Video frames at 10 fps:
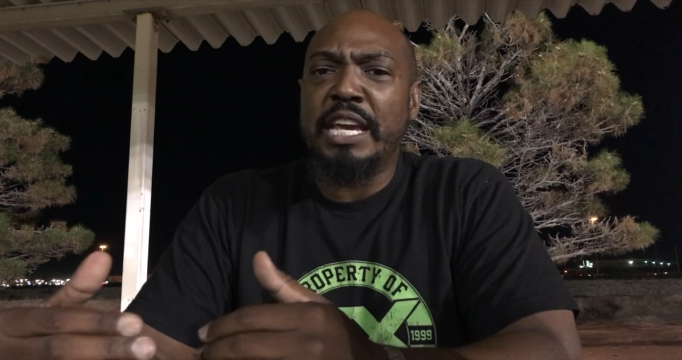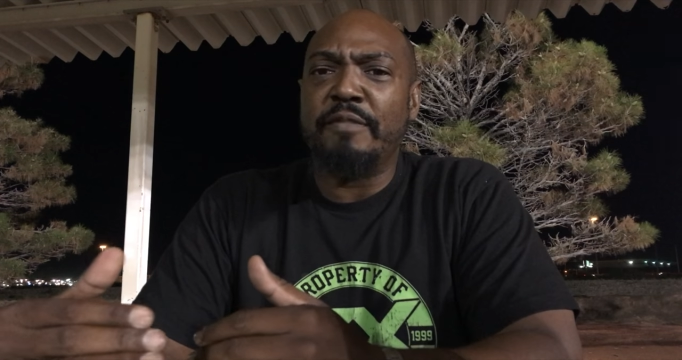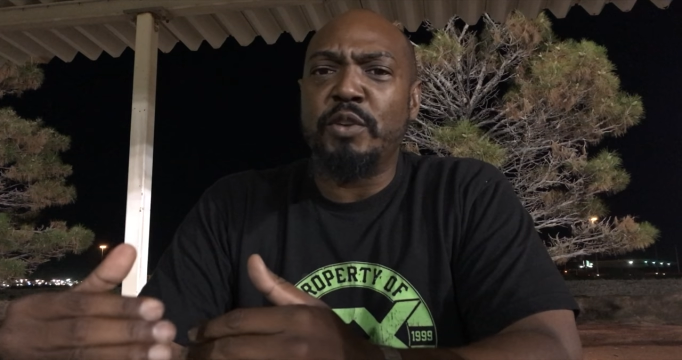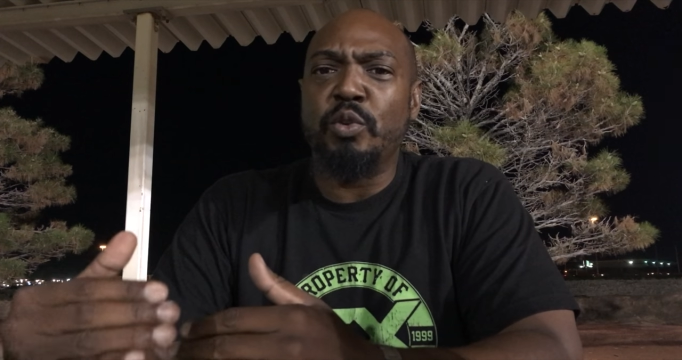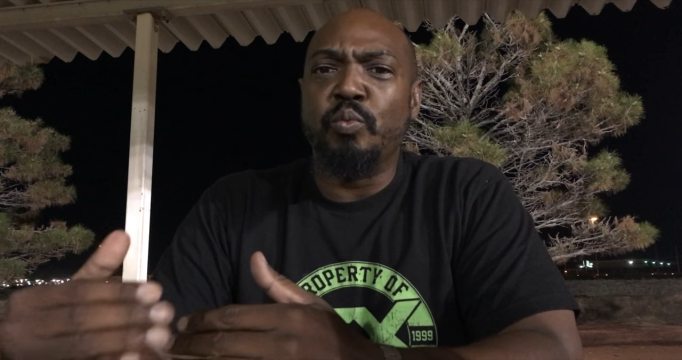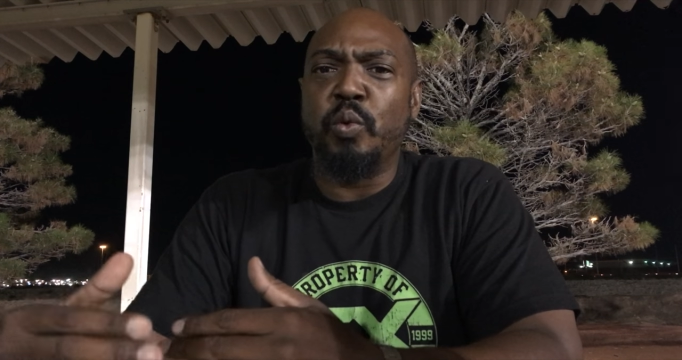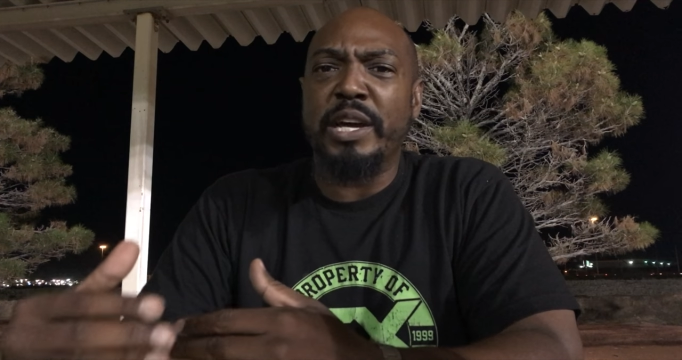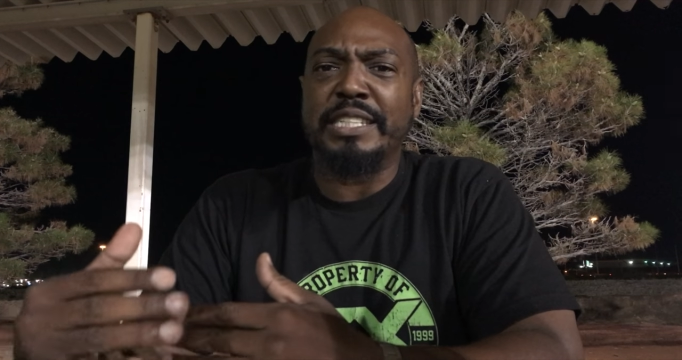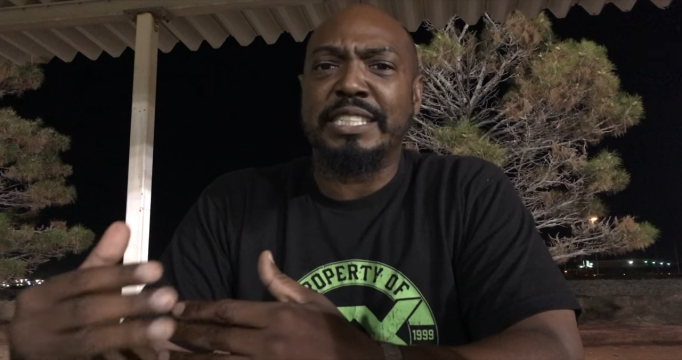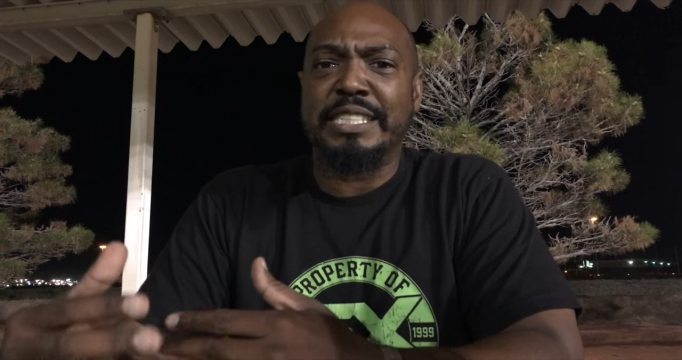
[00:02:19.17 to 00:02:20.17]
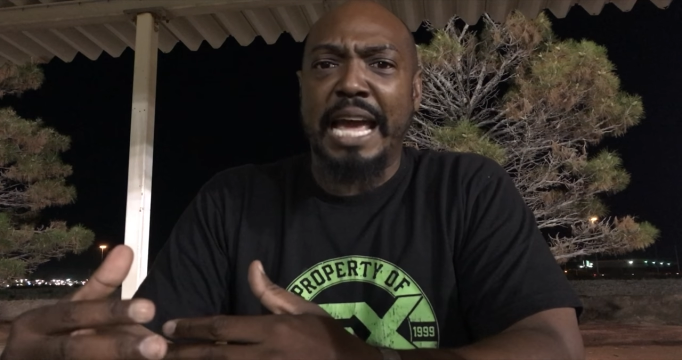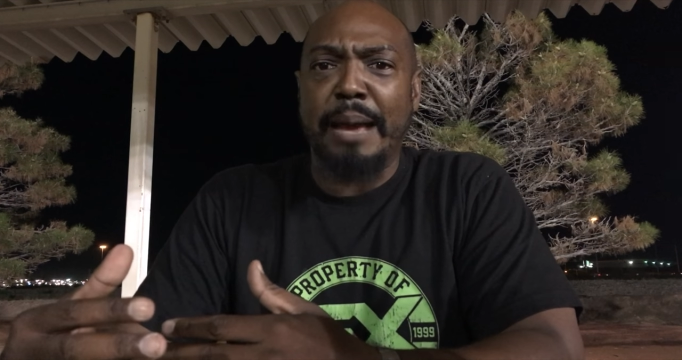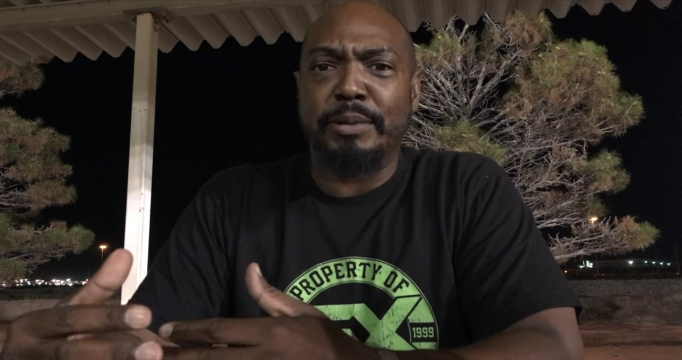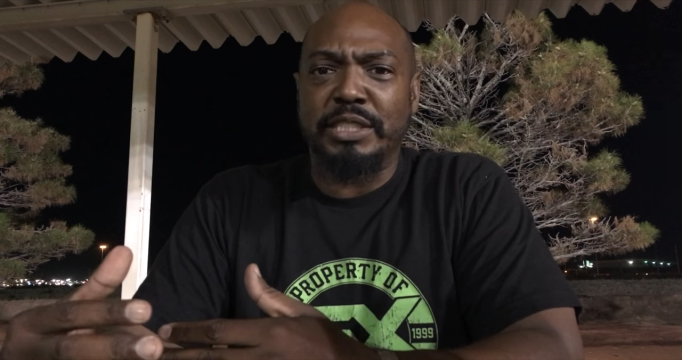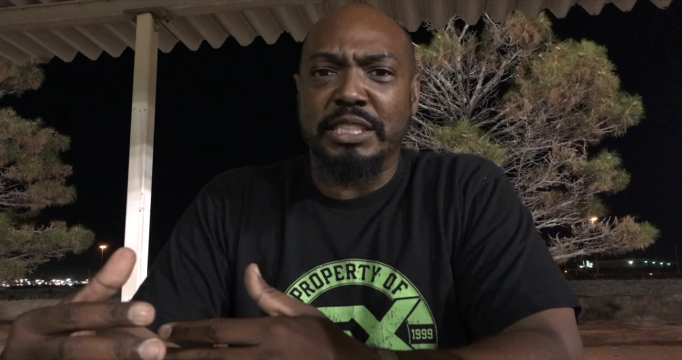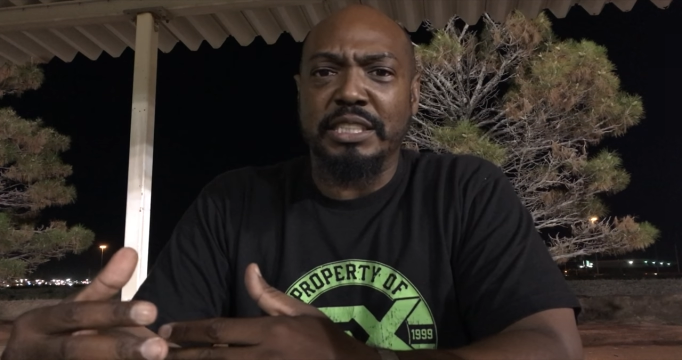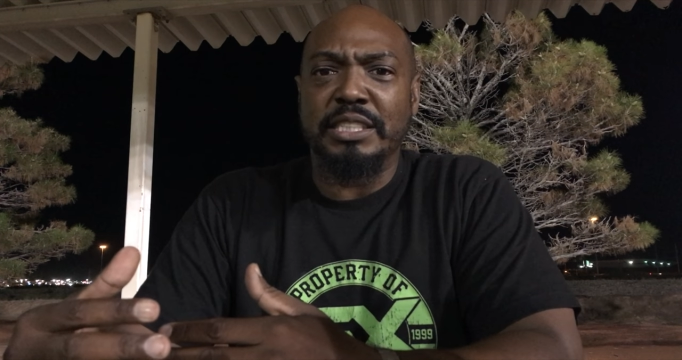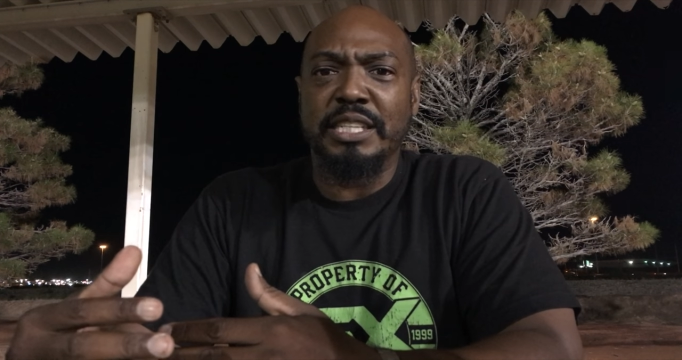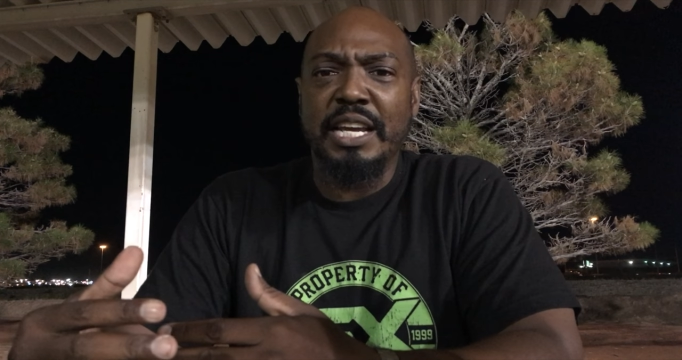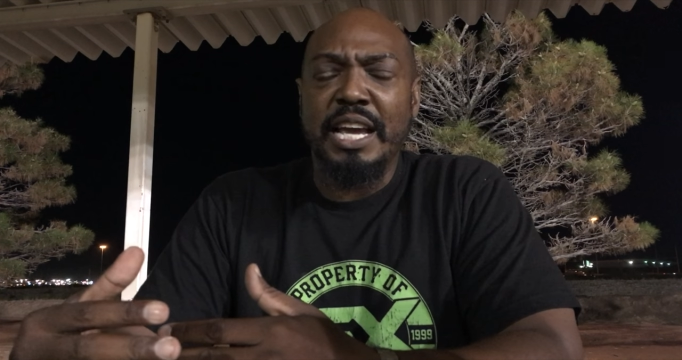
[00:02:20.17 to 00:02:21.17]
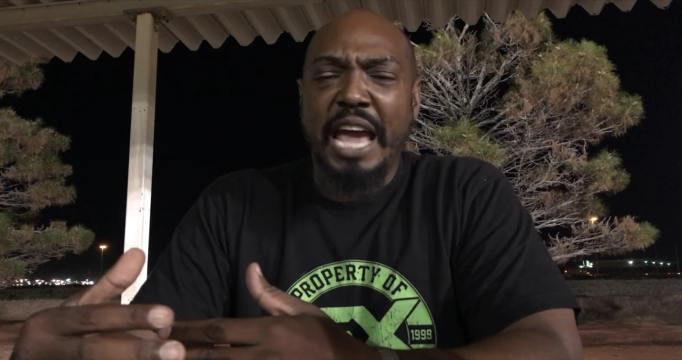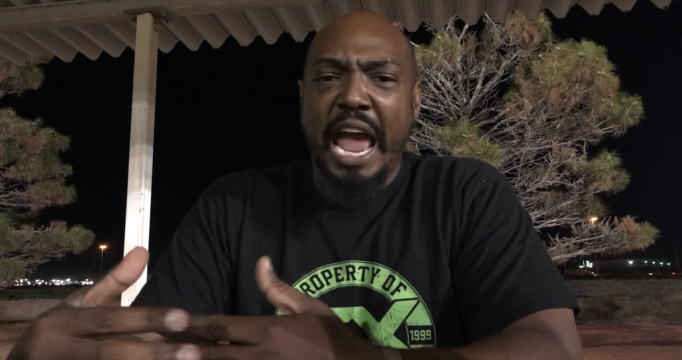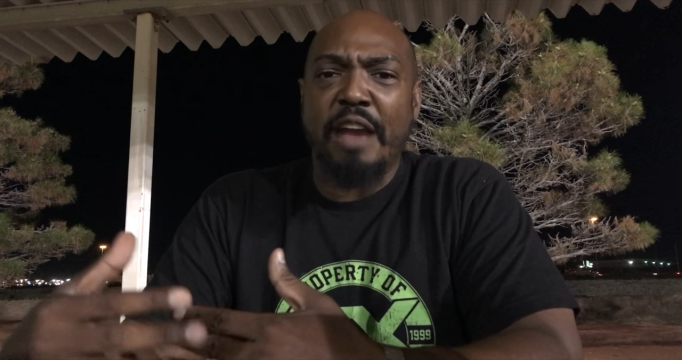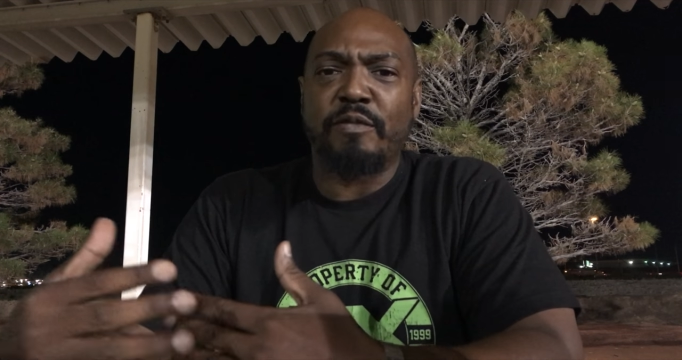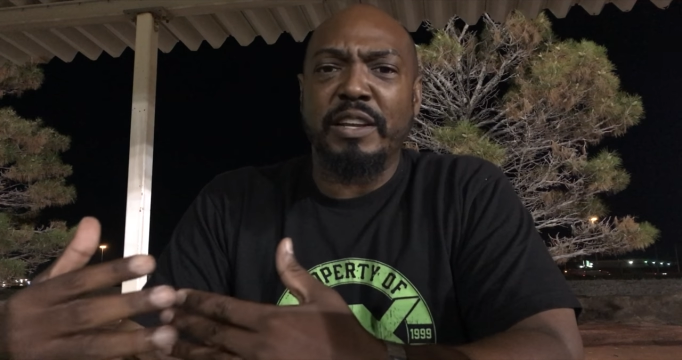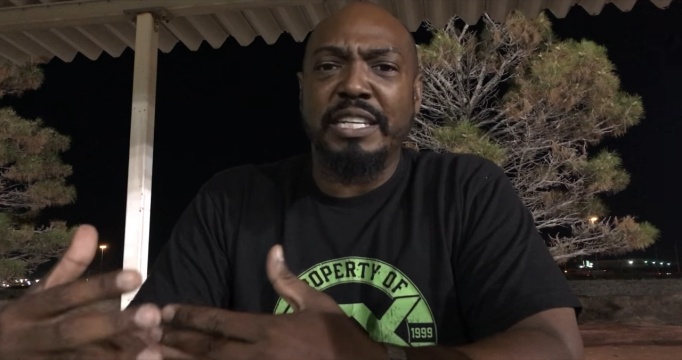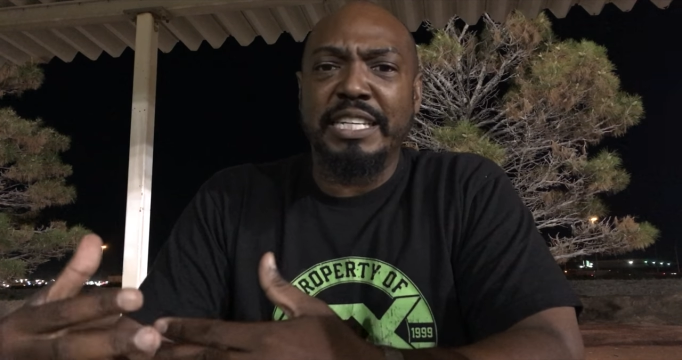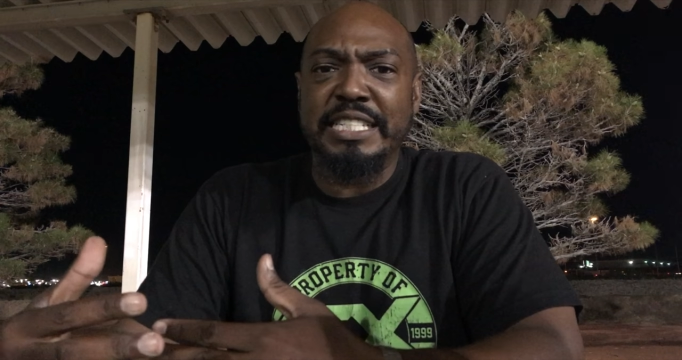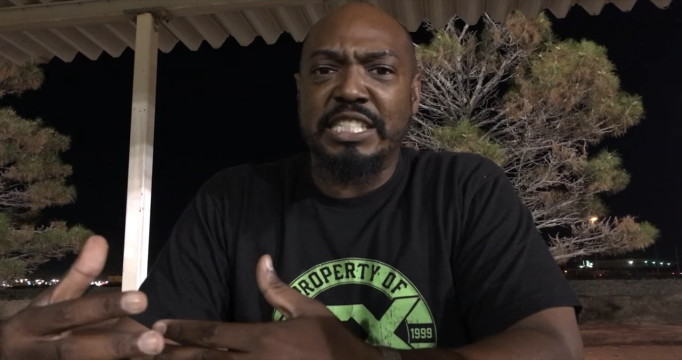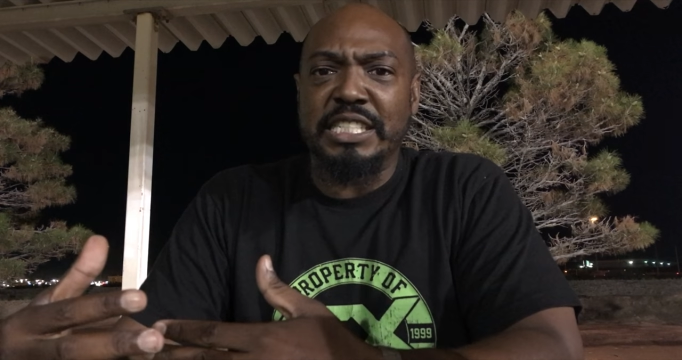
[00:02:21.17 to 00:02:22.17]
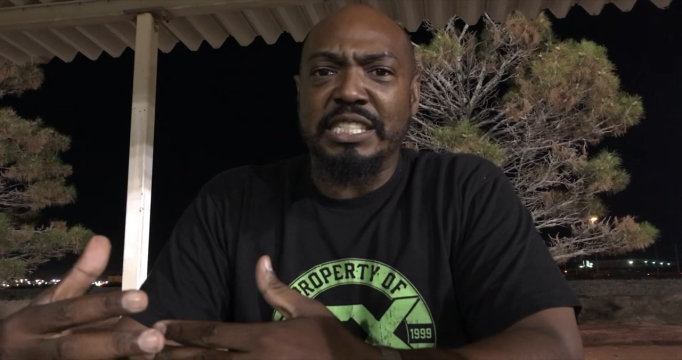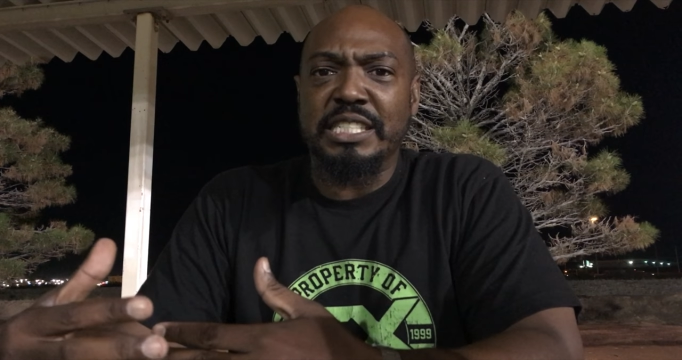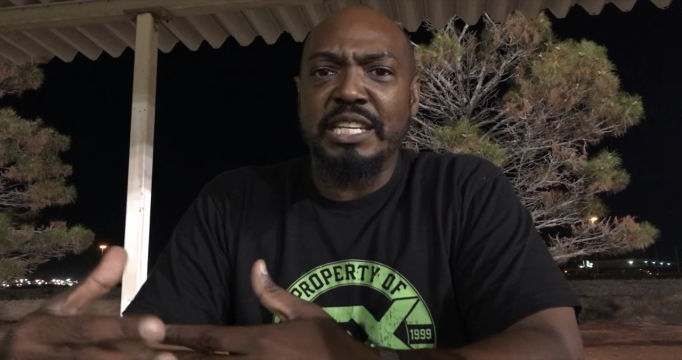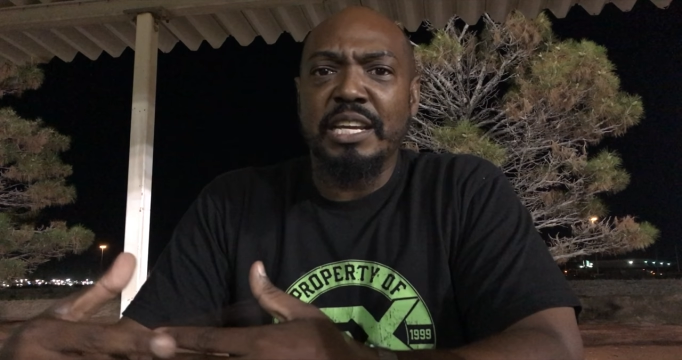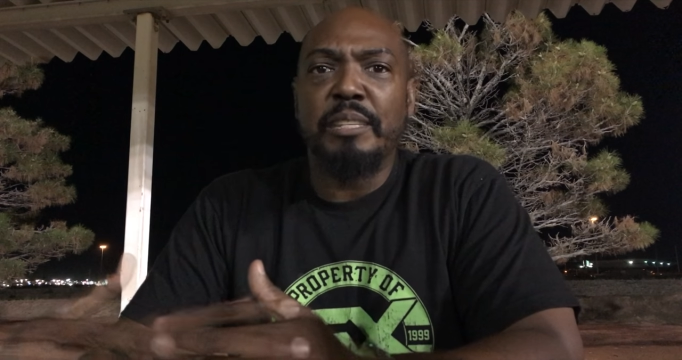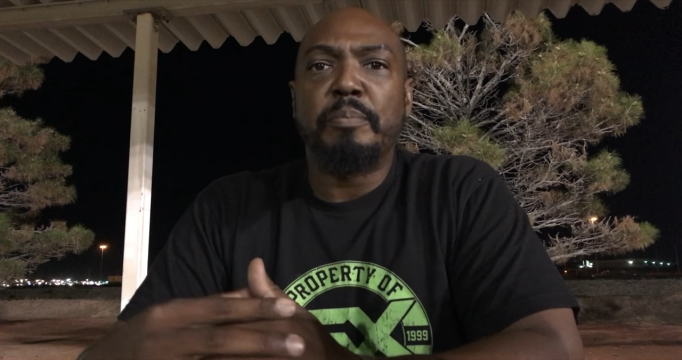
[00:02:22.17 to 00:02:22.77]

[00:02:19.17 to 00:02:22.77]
give you what establishes a religious